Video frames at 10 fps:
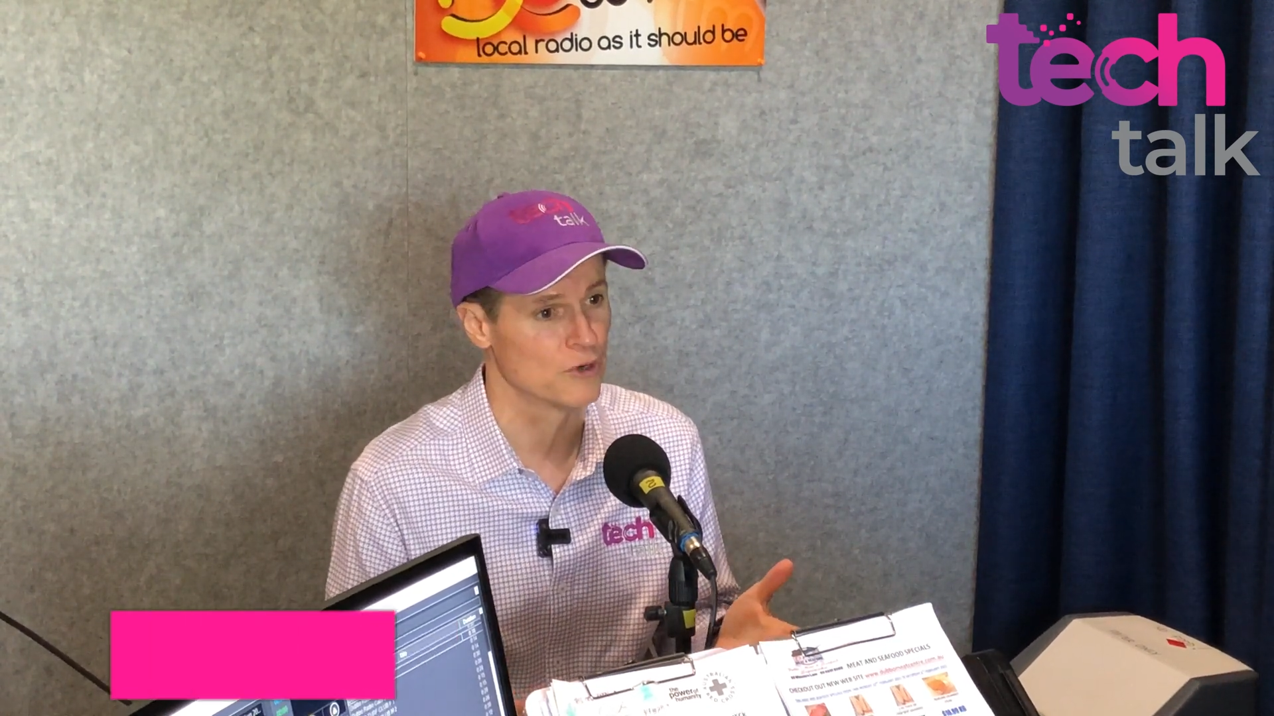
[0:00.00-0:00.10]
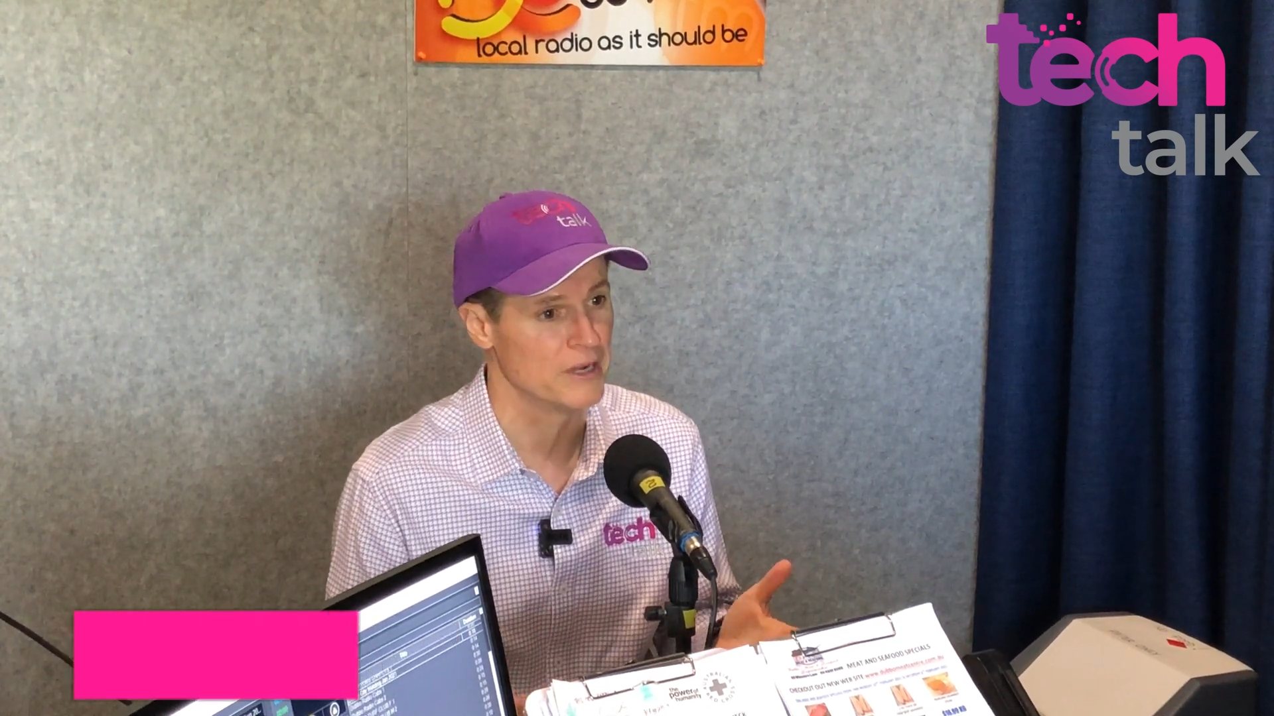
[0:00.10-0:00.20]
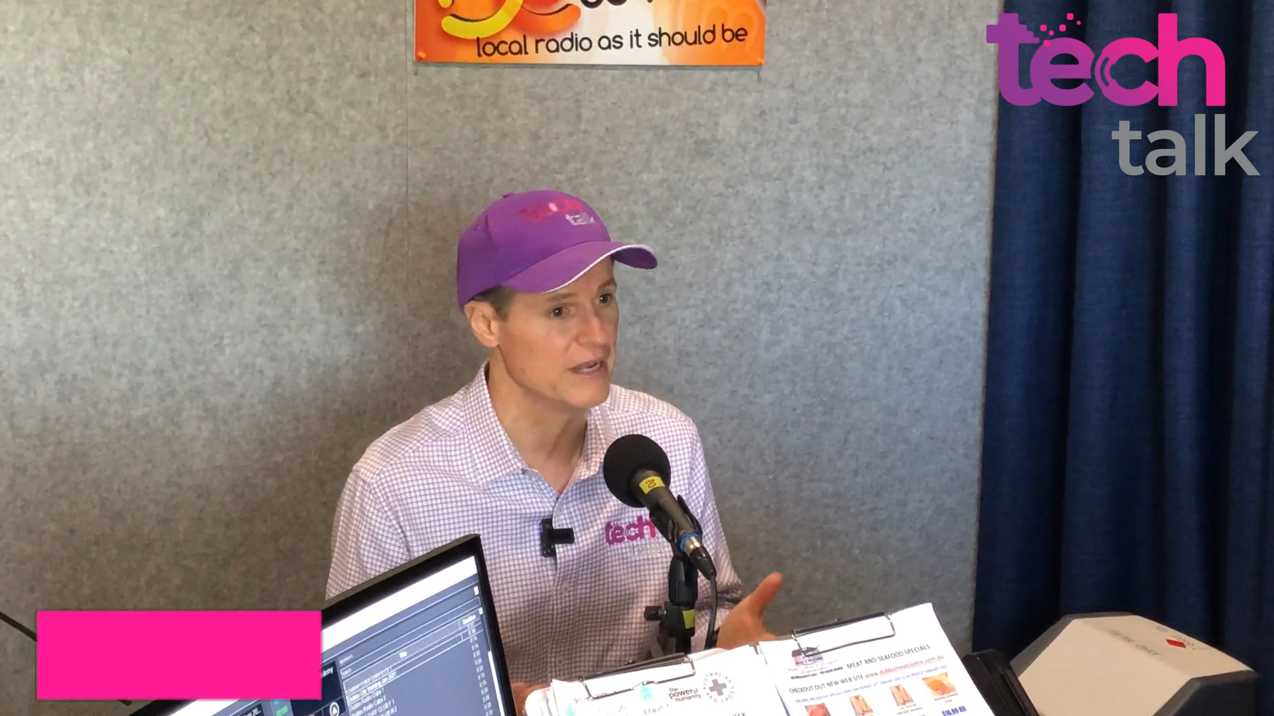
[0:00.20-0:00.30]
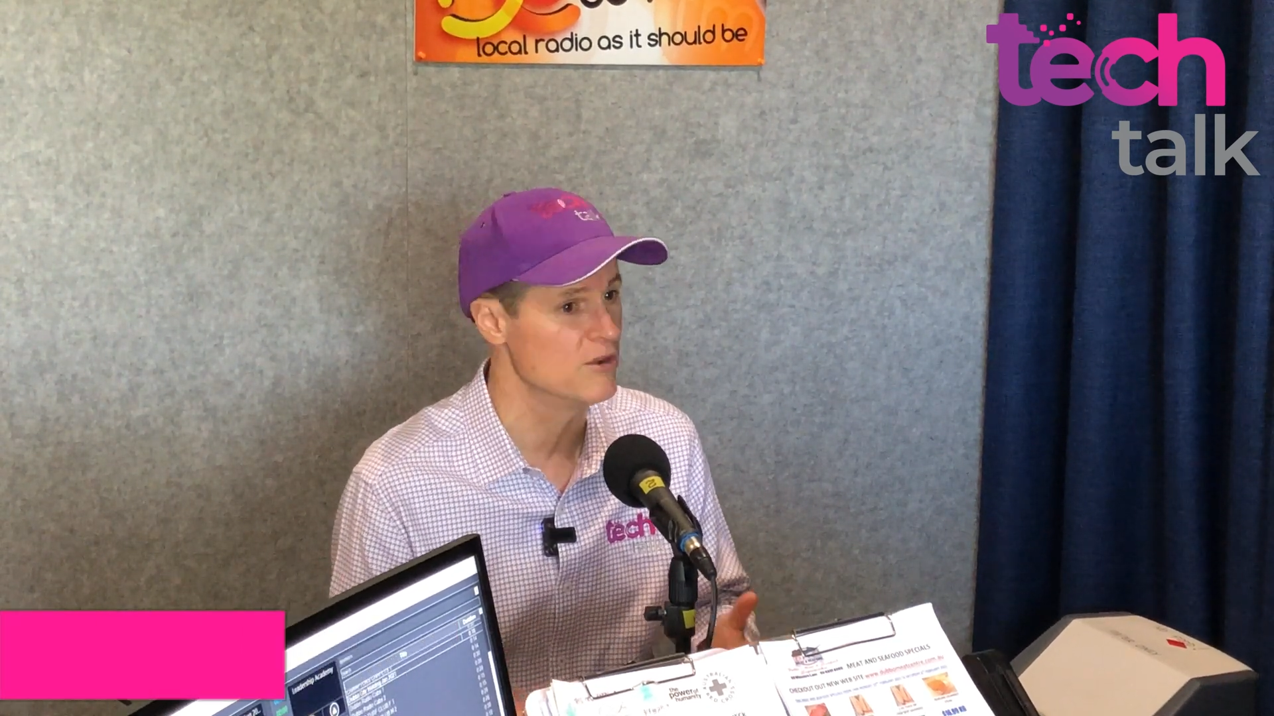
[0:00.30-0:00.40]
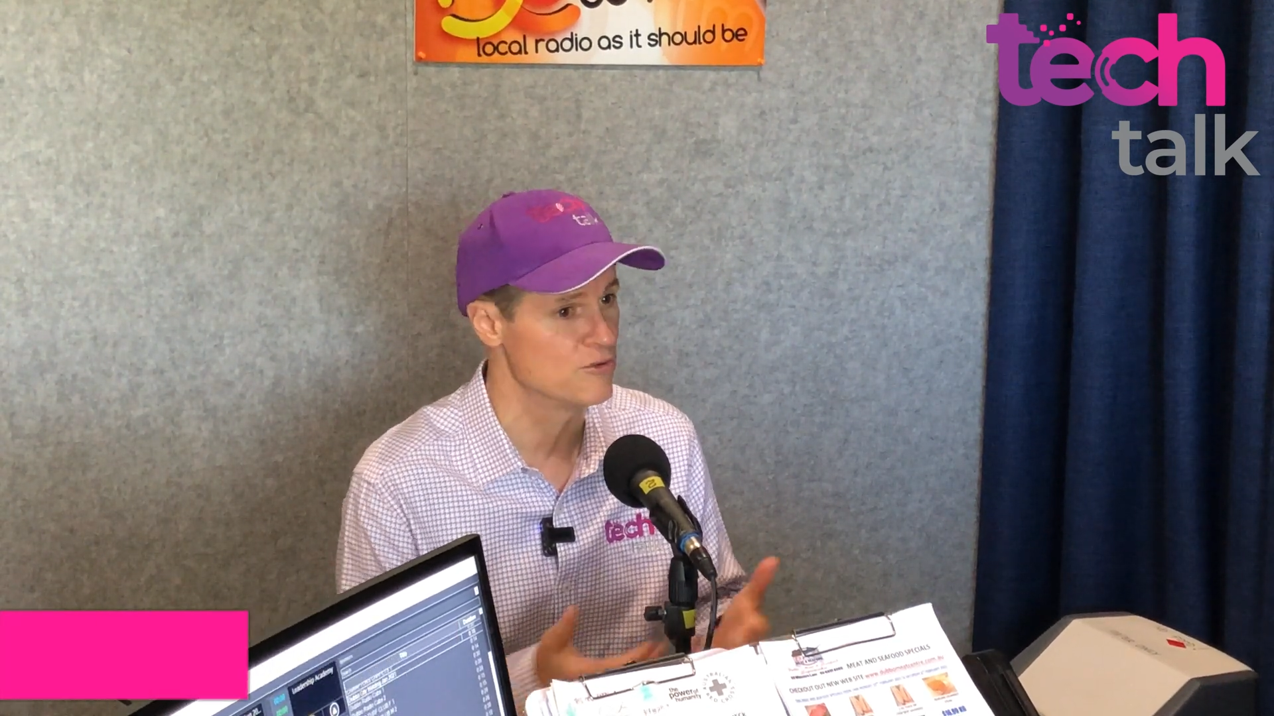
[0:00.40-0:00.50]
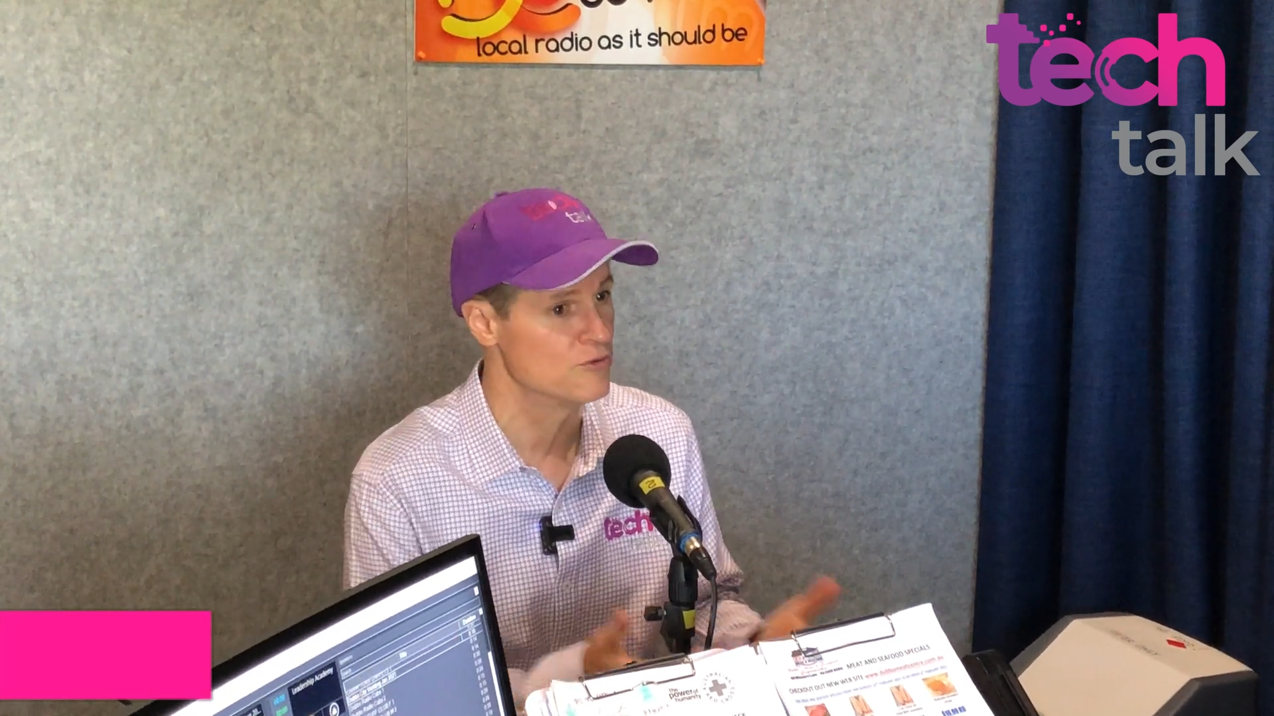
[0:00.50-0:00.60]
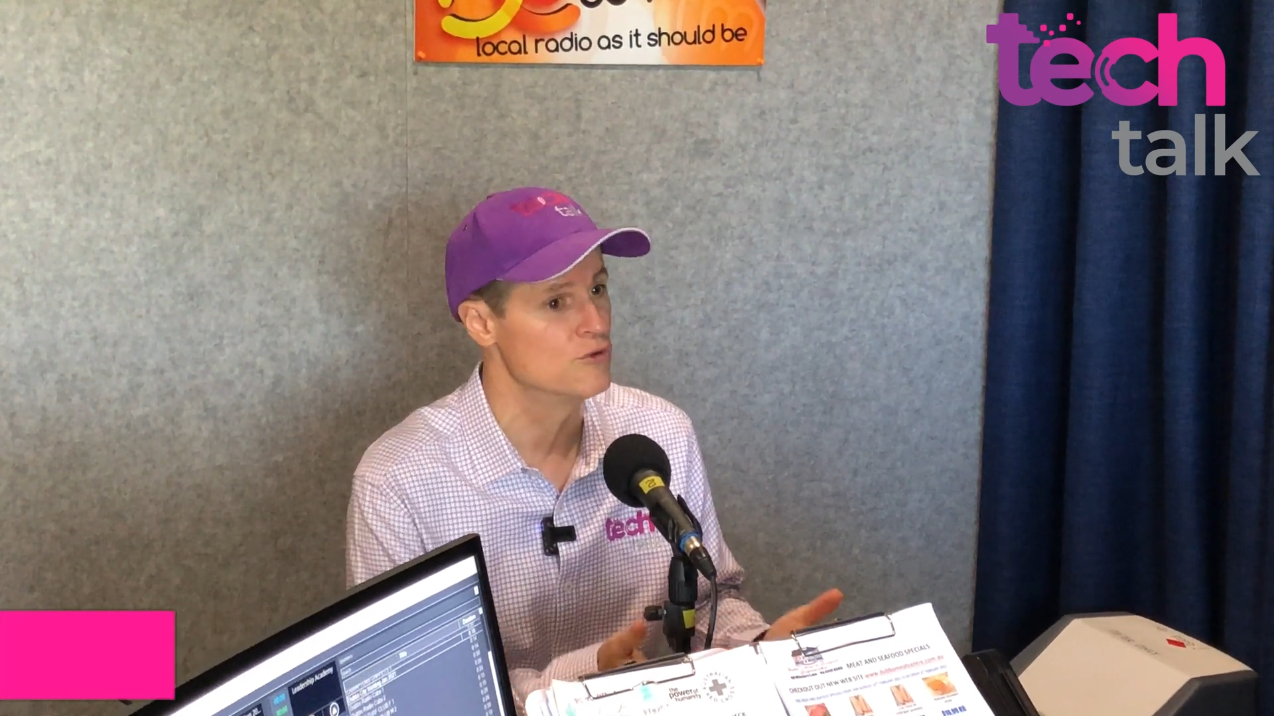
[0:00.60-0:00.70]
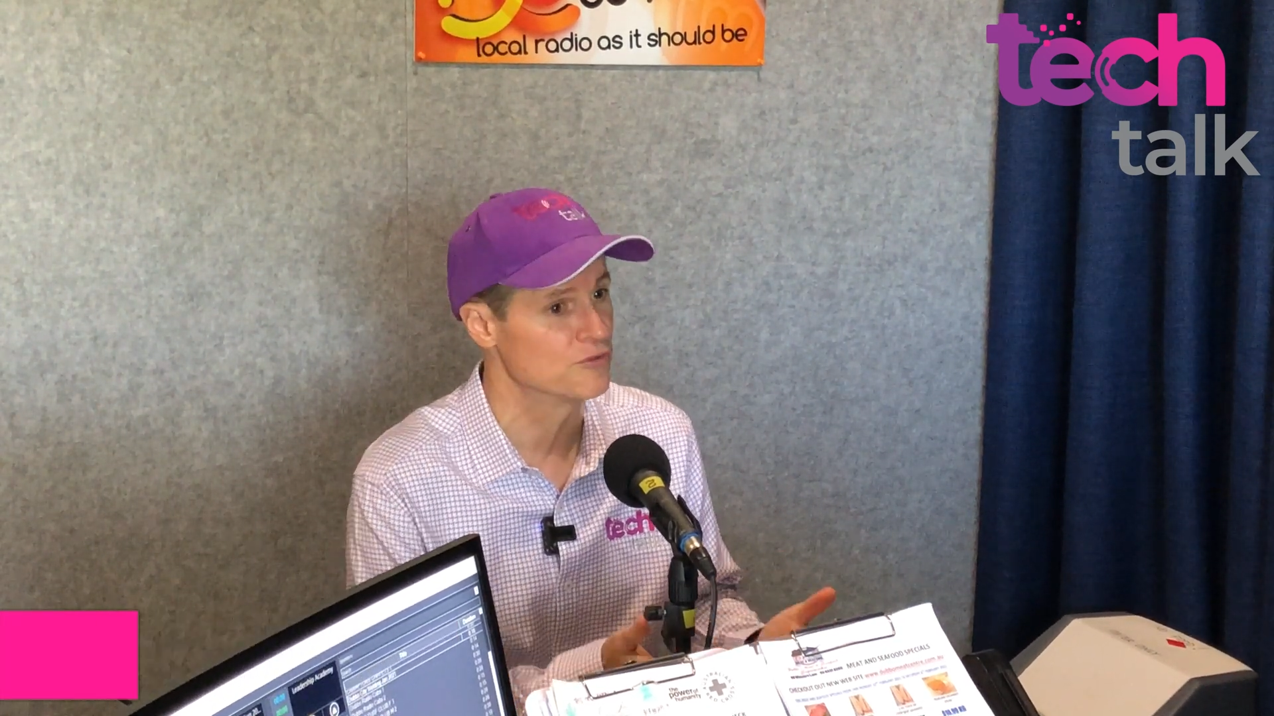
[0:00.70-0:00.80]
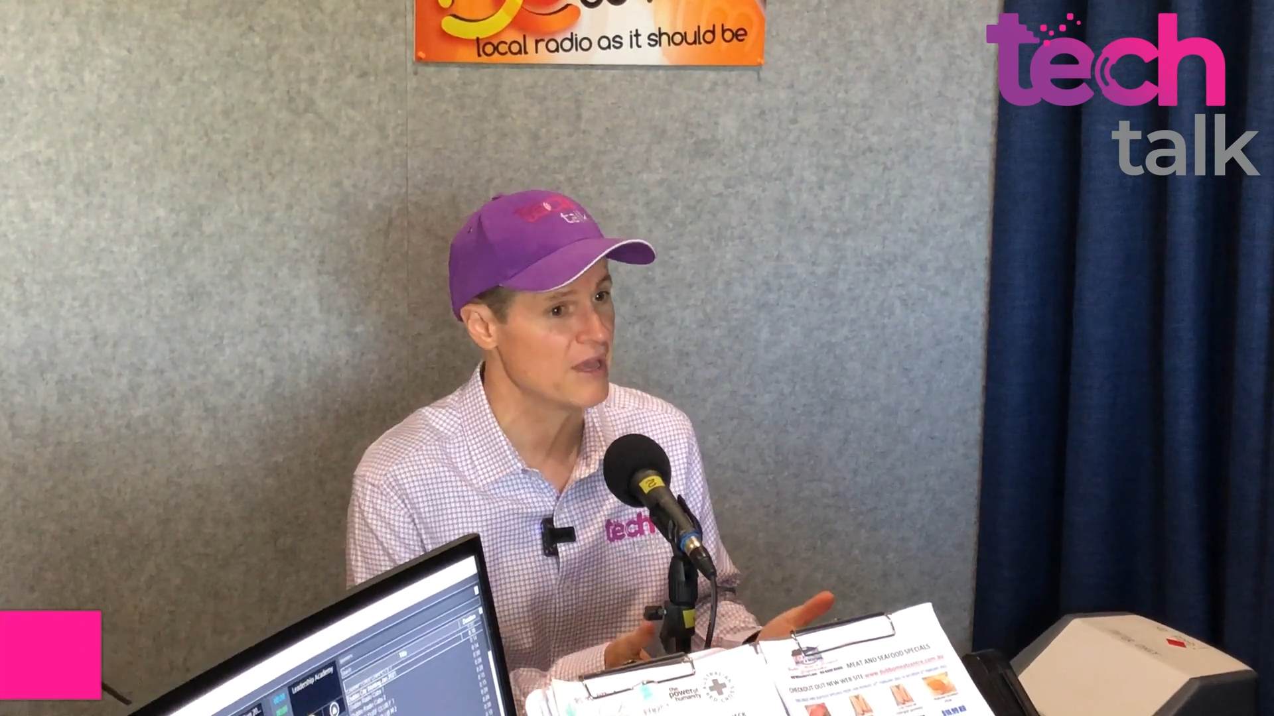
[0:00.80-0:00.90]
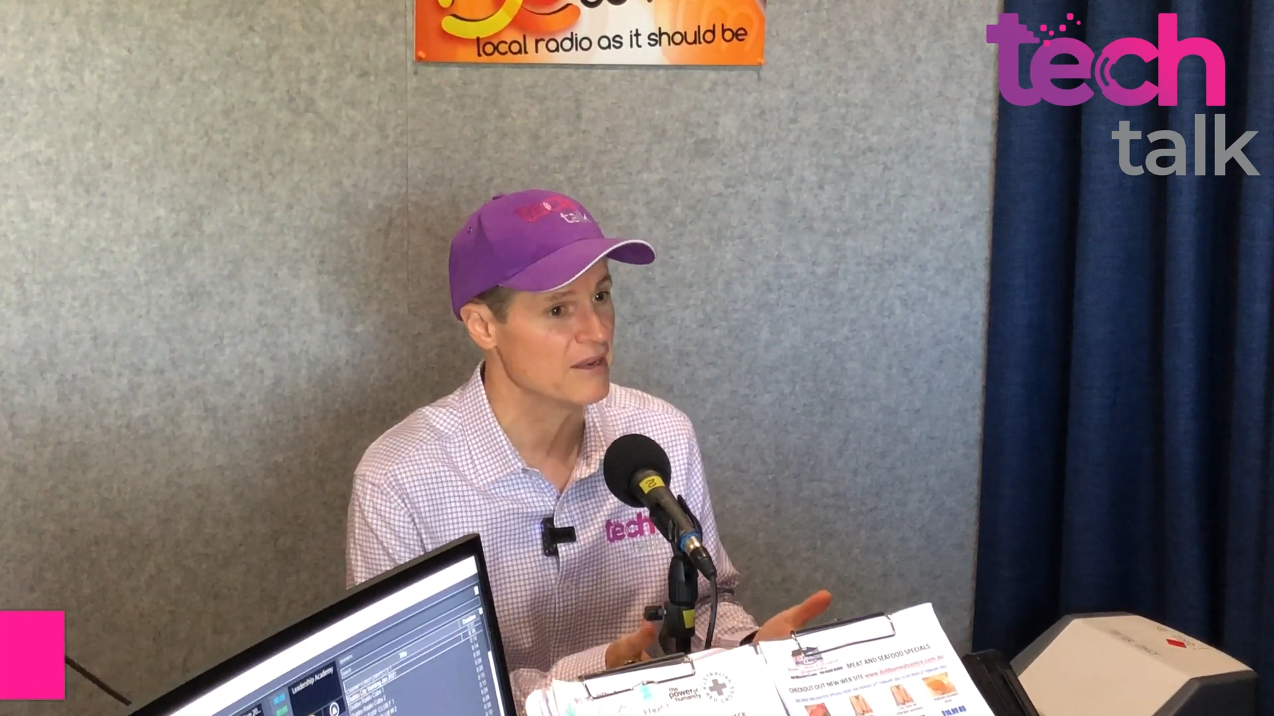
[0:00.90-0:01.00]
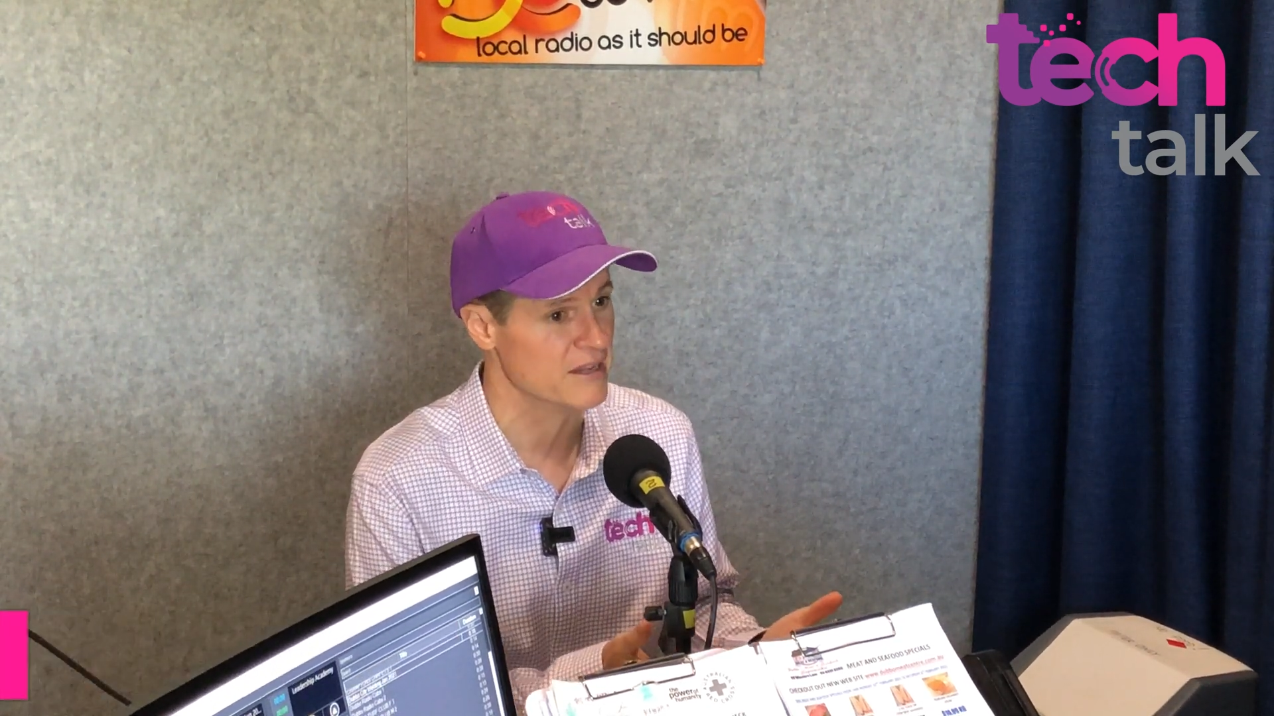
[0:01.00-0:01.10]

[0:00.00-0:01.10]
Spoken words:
idea to introduce that